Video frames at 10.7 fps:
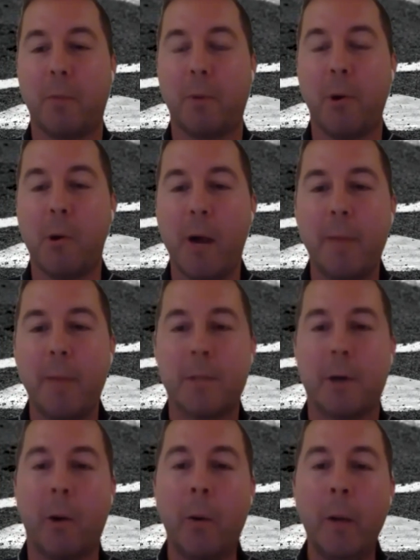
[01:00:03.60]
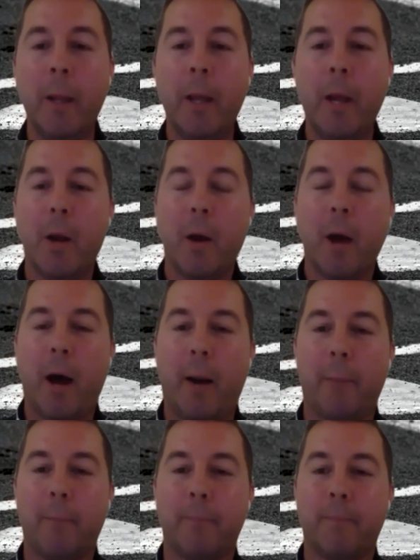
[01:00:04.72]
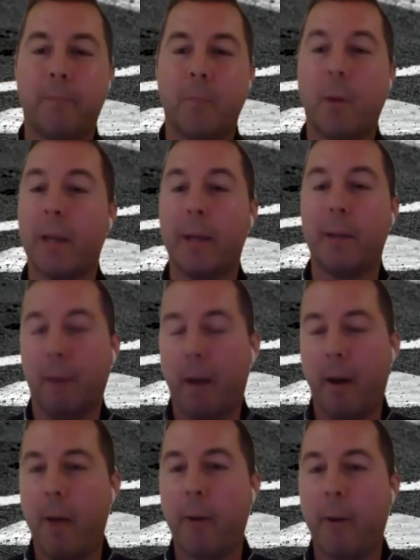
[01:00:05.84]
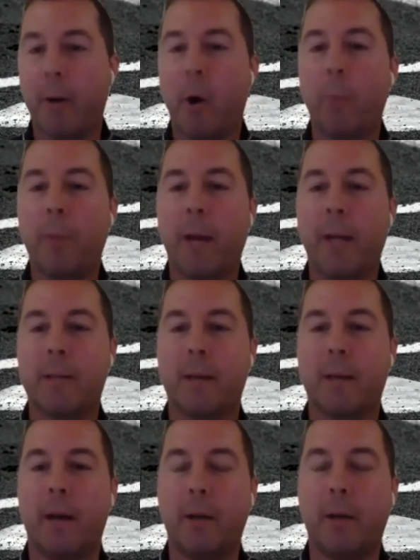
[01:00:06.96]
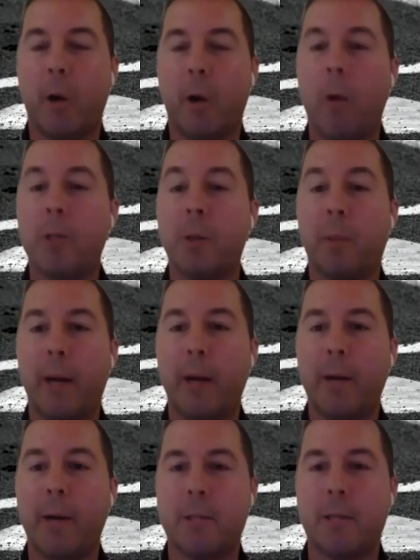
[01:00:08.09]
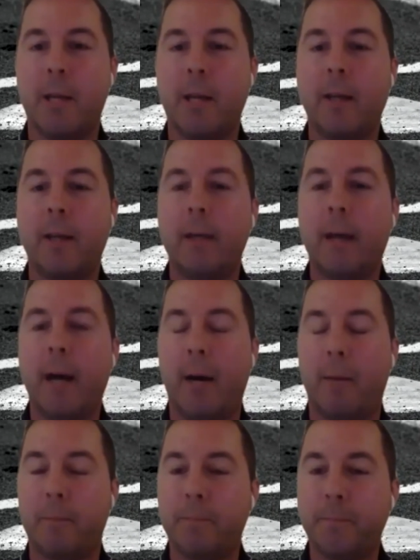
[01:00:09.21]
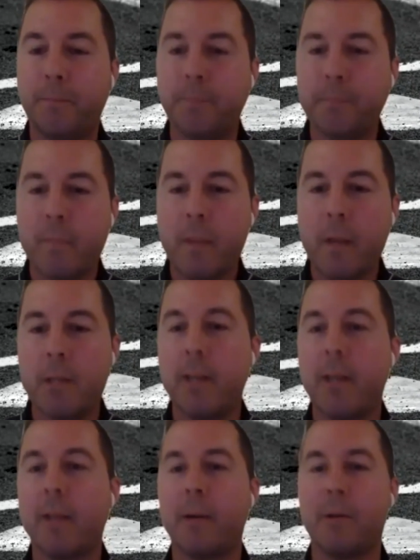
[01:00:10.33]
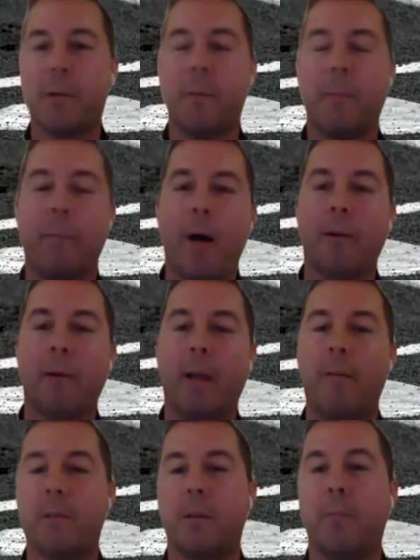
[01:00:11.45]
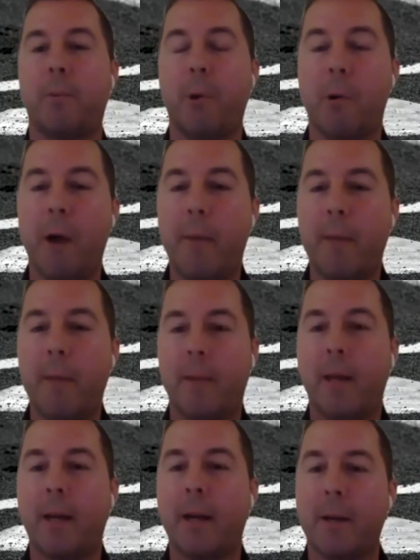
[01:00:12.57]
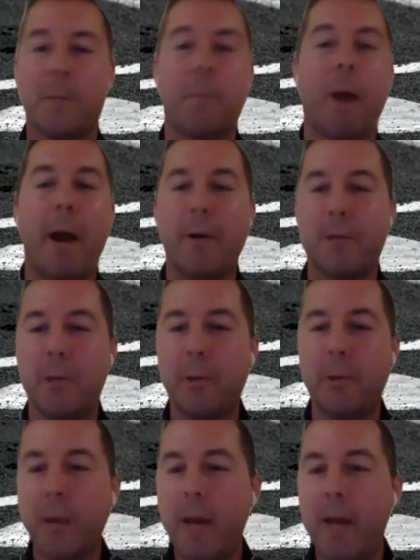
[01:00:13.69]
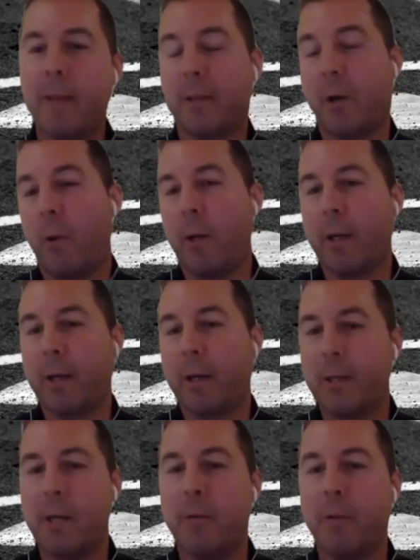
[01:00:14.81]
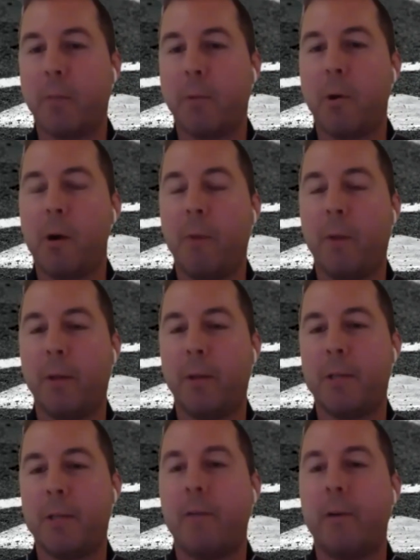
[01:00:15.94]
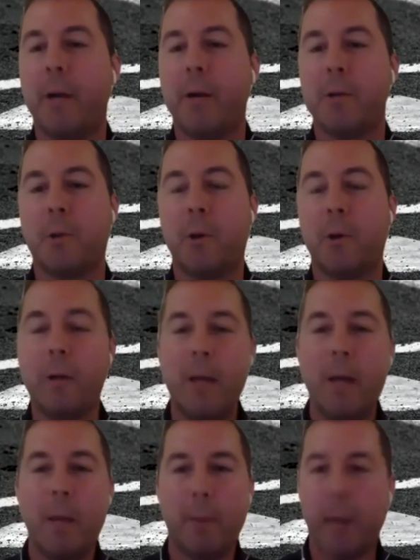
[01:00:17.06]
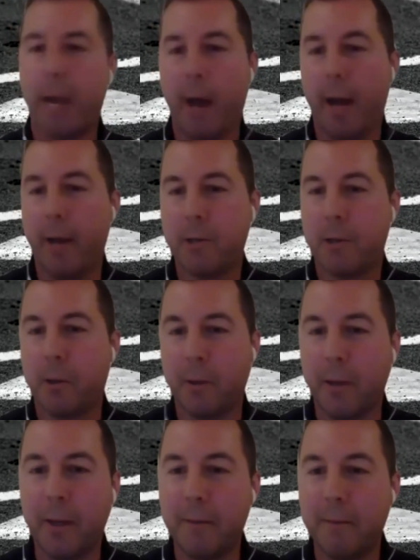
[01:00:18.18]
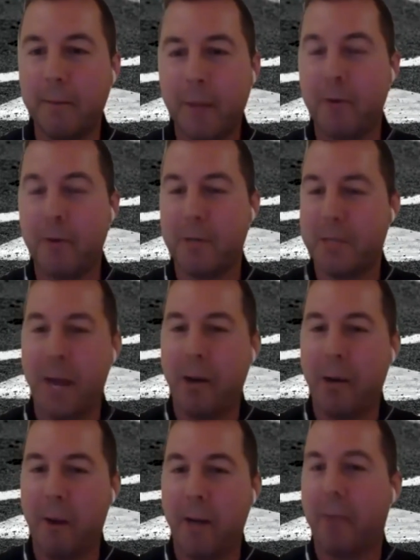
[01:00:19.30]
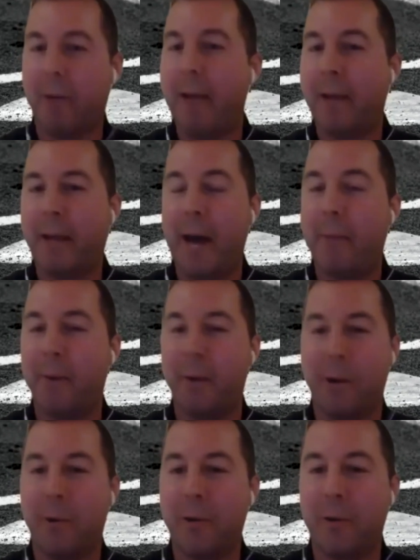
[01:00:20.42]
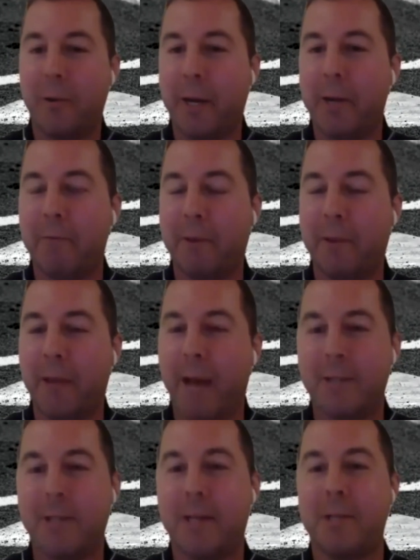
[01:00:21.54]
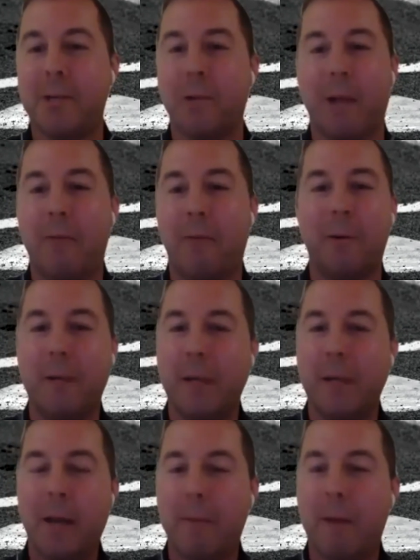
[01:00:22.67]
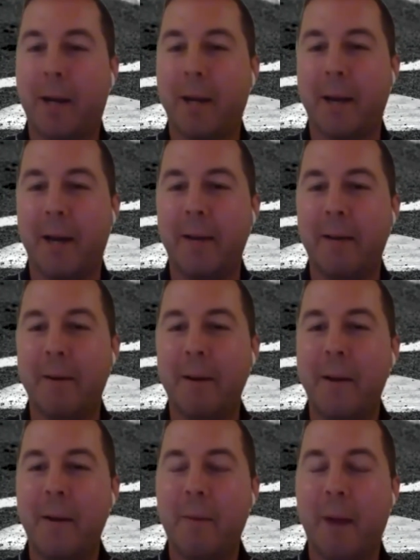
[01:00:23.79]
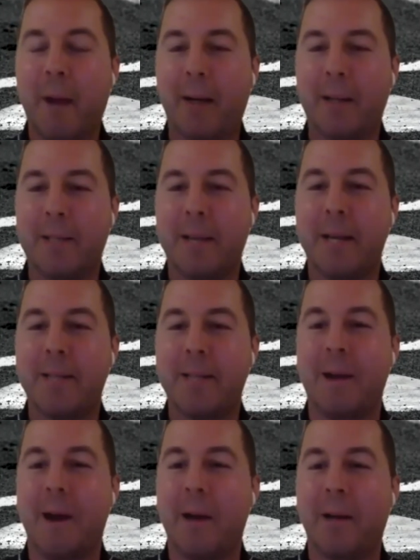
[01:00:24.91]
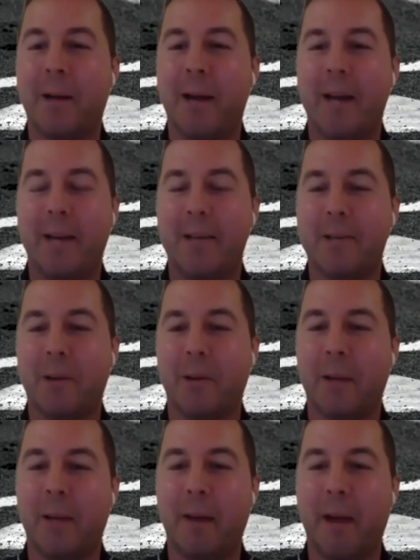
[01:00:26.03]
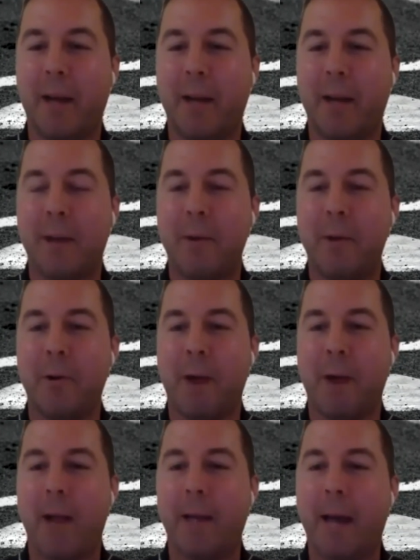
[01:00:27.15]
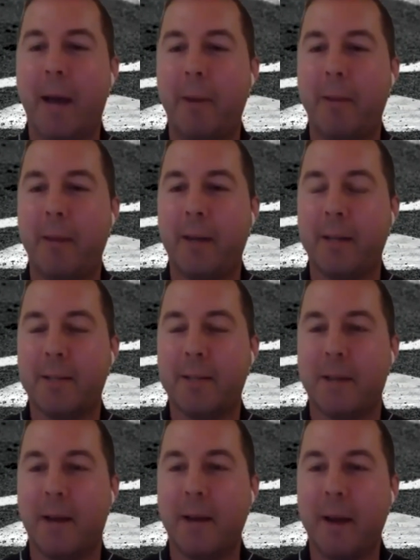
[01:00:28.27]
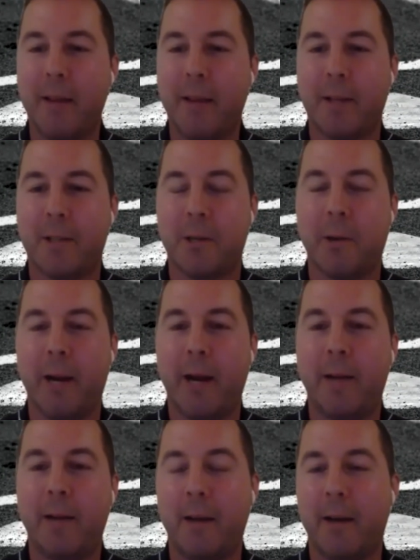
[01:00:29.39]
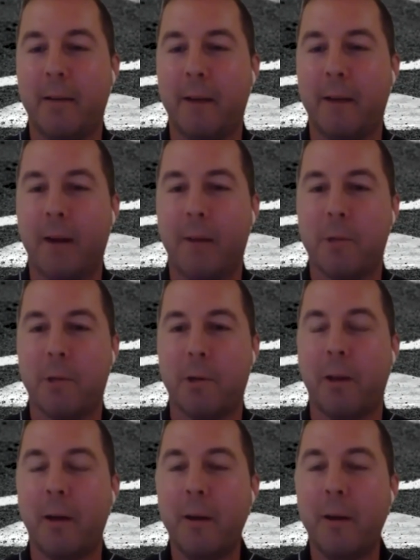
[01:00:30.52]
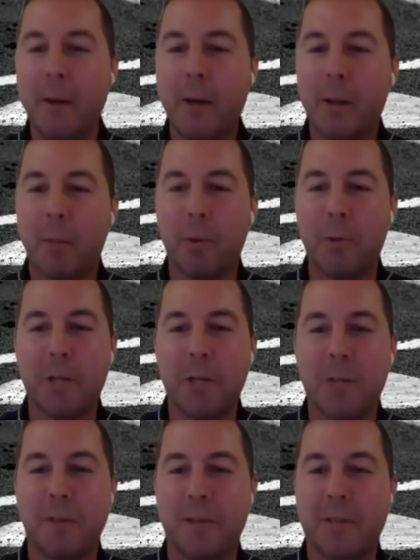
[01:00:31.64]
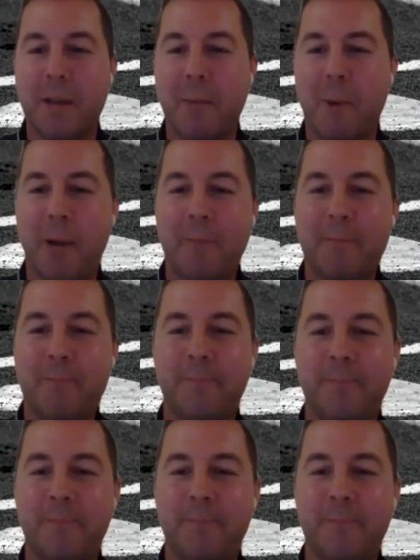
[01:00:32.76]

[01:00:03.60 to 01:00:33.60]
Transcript: with the program. So, um, really, I, I, would hope that, uh, you know, once your players see, um, see that there's some other levels of the program that they can aspire to, that they'll want to continue with the program when they're seven or eight years old. But I, I certainly, if you're saying you're running rally cap and you're only doing it for that 6U level, I'm not gonna not going to say it's not a good idea. Certainly, anytime you're doing rally cap, I think it's uh, I think it's a great idea, and I'm sure the the Blue Jays feel the same way.